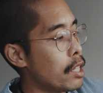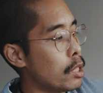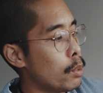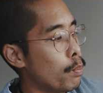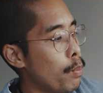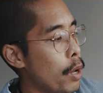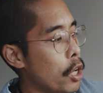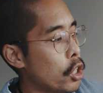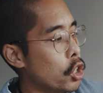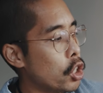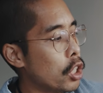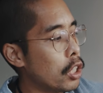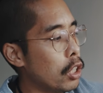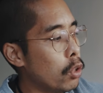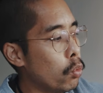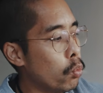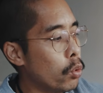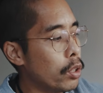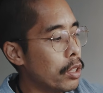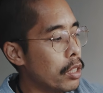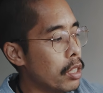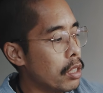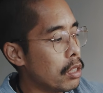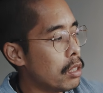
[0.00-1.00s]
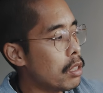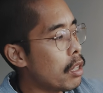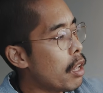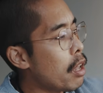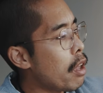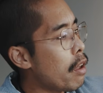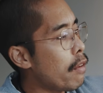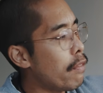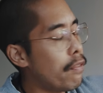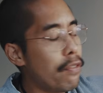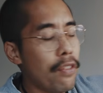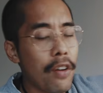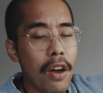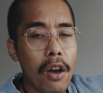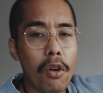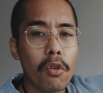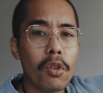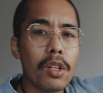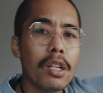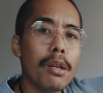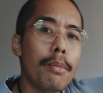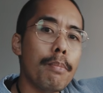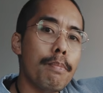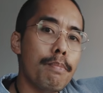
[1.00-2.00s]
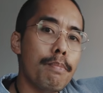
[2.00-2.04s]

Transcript: especially with this fairly